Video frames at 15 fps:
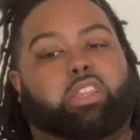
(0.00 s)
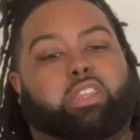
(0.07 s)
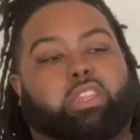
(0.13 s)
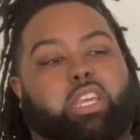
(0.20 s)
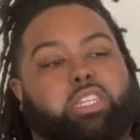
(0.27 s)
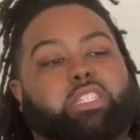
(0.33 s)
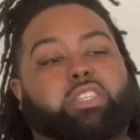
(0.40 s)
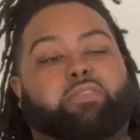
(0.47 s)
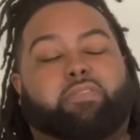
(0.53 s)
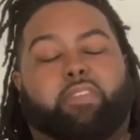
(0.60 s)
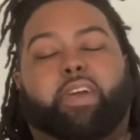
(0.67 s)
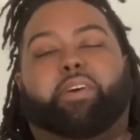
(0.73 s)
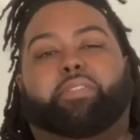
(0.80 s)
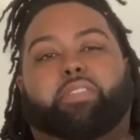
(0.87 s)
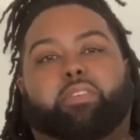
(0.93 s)
that she
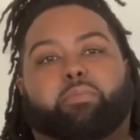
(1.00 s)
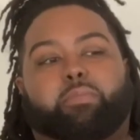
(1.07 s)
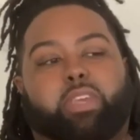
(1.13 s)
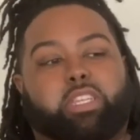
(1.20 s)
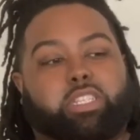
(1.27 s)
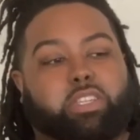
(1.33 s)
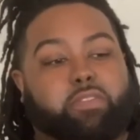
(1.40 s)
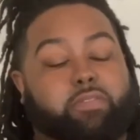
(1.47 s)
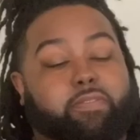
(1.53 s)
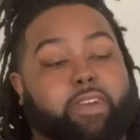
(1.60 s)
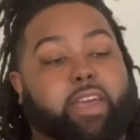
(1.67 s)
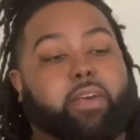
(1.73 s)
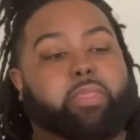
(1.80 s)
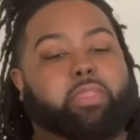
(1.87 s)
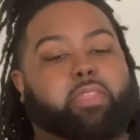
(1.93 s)
found them. And she
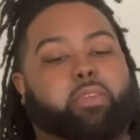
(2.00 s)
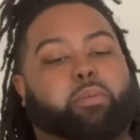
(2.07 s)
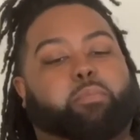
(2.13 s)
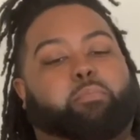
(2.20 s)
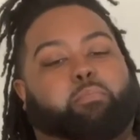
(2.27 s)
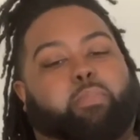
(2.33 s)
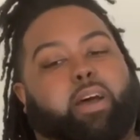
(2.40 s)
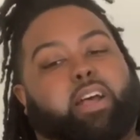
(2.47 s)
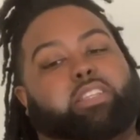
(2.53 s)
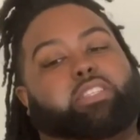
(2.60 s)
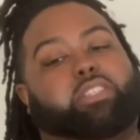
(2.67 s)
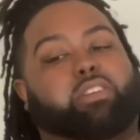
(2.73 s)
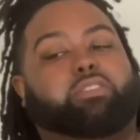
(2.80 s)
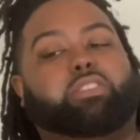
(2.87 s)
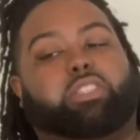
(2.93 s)
found them by
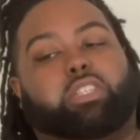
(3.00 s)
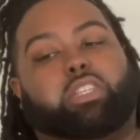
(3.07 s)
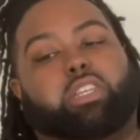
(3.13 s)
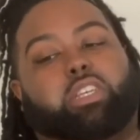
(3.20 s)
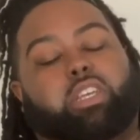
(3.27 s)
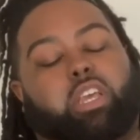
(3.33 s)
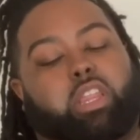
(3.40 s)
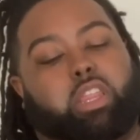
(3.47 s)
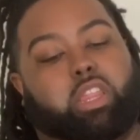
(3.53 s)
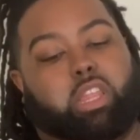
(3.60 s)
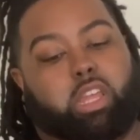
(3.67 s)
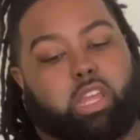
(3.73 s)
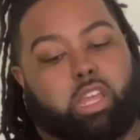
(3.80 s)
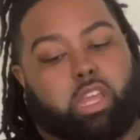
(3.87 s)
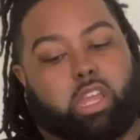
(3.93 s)
searching
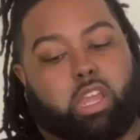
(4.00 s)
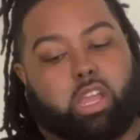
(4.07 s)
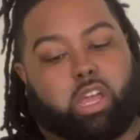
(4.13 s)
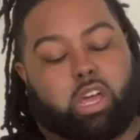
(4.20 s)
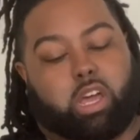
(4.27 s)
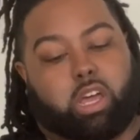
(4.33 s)
the